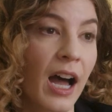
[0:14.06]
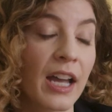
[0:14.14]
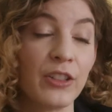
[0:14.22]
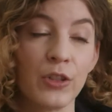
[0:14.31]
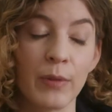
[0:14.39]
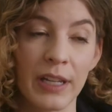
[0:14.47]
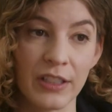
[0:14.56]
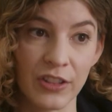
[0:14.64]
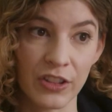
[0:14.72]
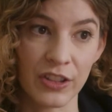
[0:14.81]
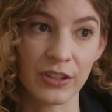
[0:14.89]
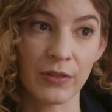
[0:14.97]
I do
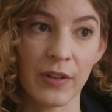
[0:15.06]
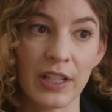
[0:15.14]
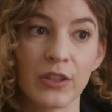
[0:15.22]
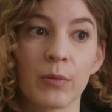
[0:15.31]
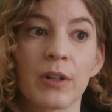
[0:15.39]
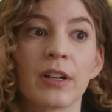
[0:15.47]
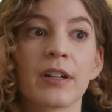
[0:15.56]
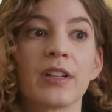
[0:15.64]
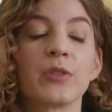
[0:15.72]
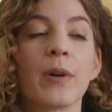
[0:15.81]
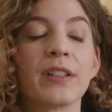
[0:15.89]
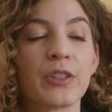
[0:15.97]
indigent defense work
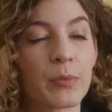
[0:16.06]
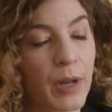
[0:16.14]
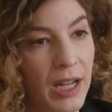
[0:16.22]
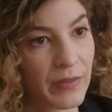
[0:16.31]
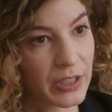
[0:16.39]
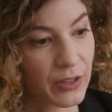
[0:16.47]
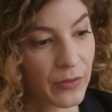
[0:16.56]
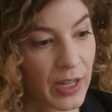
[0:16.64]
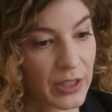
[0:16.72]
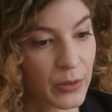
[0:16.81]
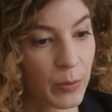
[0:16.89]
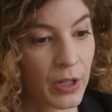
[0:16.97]
as well as private
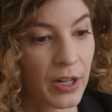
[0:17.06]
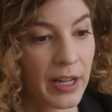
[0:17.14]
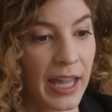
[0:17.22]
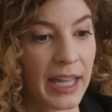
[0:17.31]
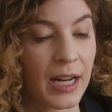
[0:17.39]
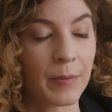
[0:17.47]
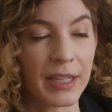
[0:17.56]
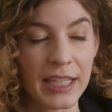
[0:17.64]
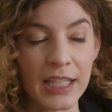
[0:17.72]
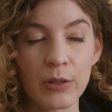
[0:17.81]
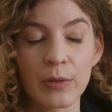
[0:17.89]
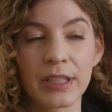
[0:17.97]
defense work, and I'm
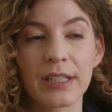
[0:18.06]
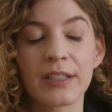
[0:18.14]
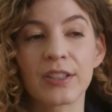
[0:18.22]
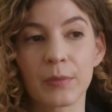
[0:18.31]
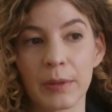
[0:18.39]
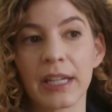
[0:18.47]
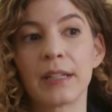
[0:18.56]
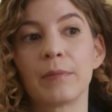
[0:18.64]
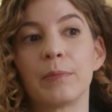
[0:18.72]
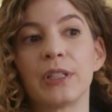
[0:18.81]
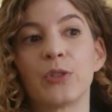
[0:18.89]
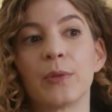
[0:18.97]
equally
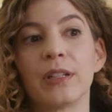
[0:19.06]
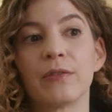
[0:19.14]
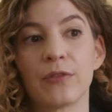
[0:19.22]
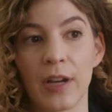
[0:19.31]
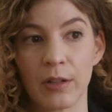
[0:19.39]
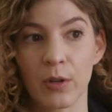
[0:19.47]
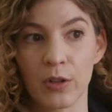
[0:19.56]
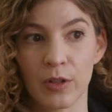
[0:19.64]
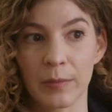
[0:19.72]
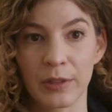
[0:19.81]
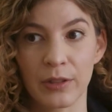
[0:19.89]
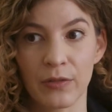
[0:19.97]
split between federal
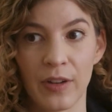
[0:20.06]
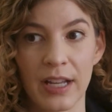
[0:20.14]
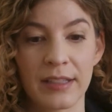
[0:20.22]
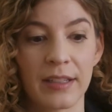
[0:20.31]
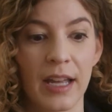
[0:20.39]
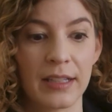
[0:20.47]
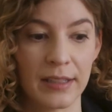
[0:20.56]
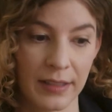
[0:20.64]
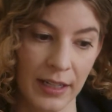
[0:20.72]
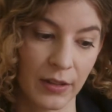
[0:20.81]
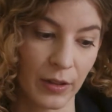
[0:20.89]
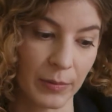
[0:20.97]
criminal defense and
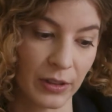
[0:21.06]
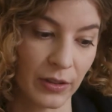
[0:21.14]
state criminal